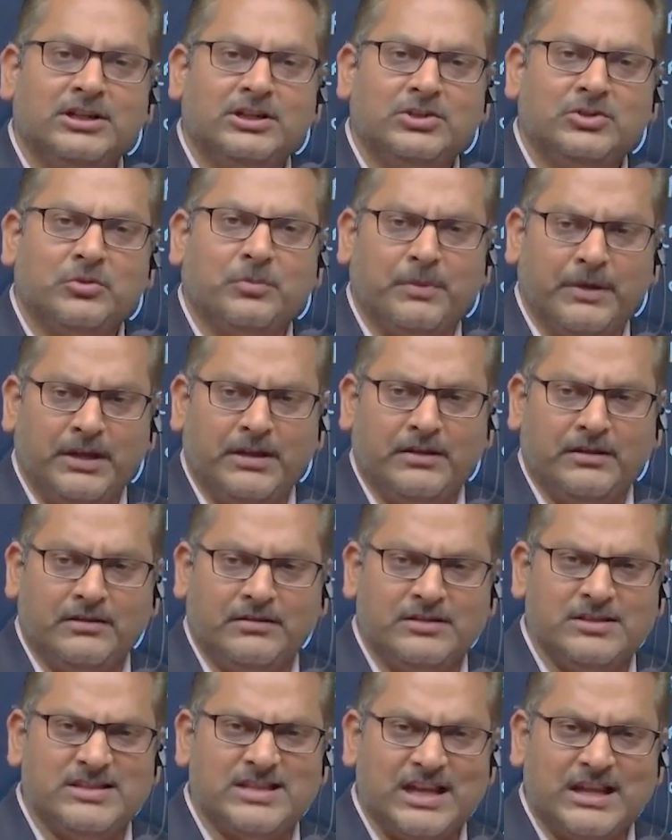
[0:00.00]
to bring
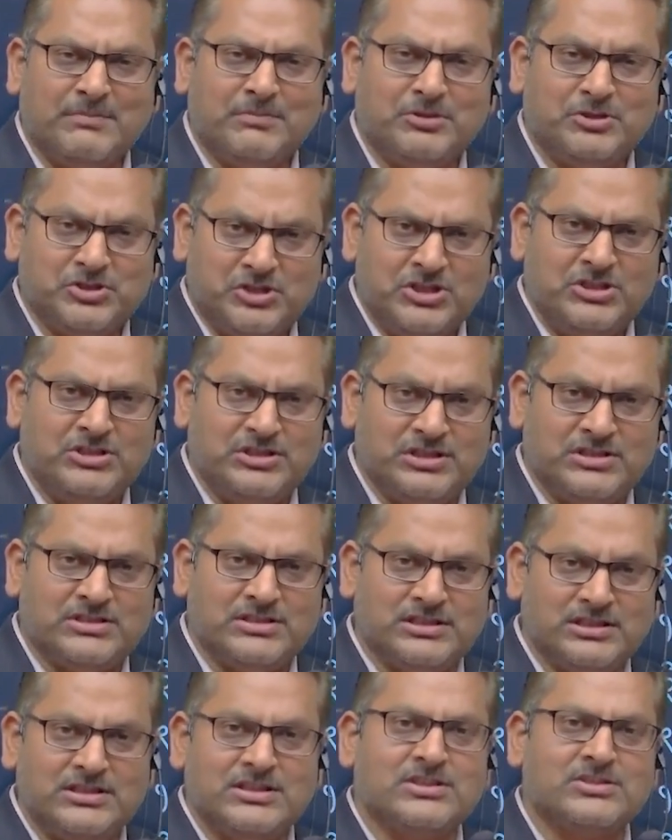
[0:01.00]
desirable changes
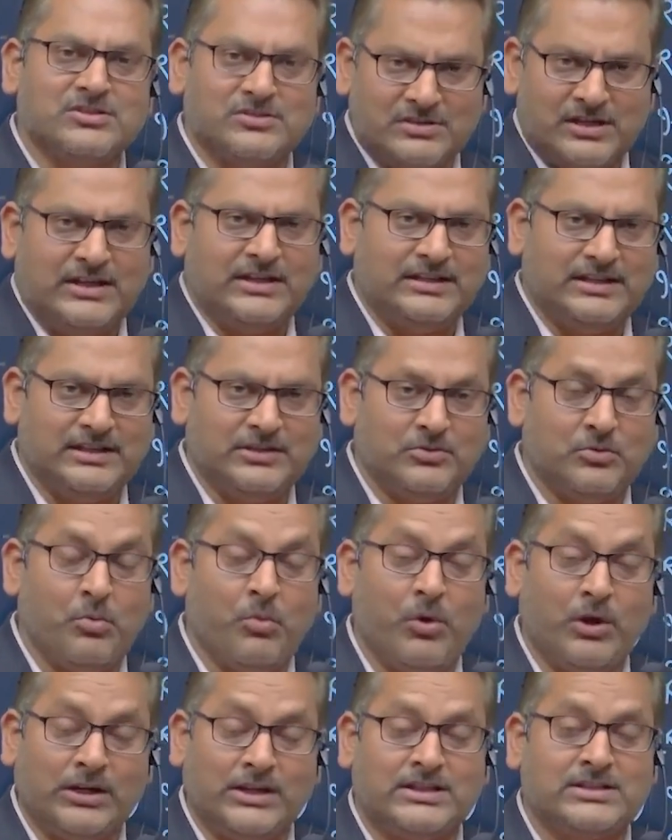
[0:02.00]
in the society, to
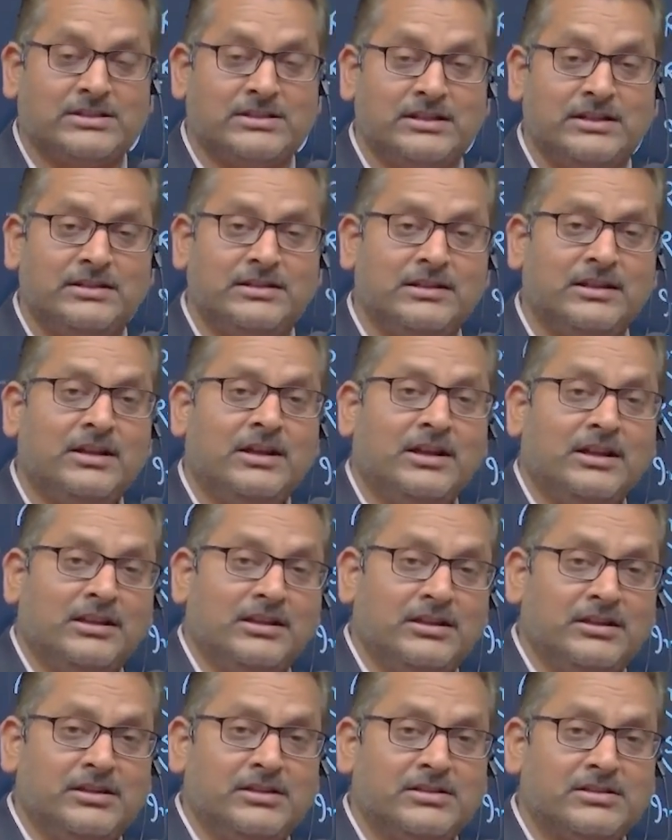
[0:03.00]
what extent
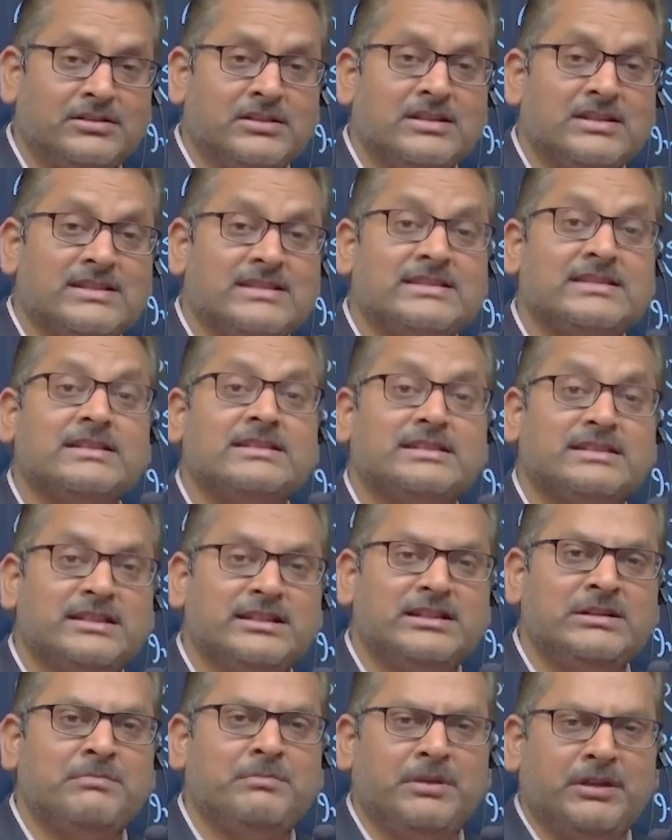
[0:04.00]
leaders succeed
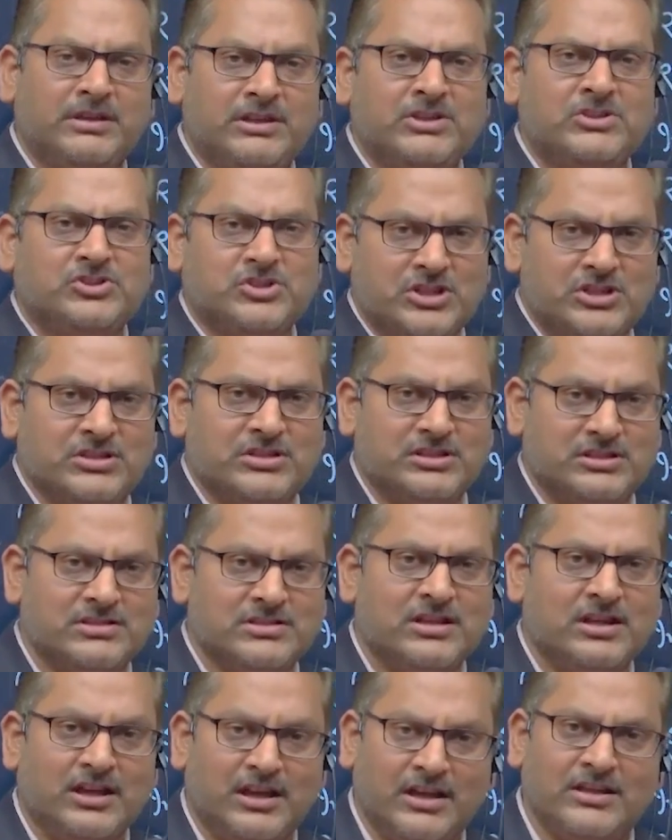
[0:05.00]
in bringing changes
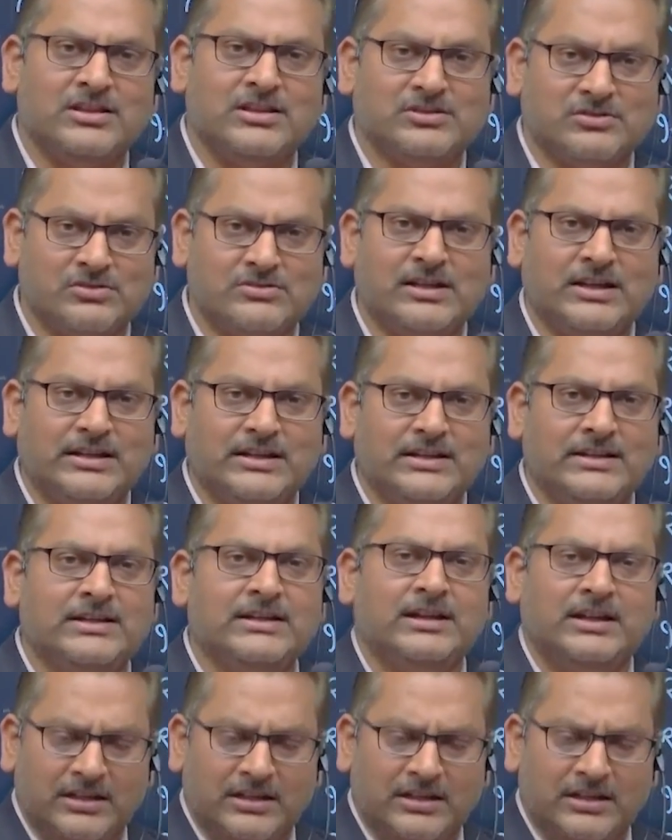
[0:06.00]
in the society,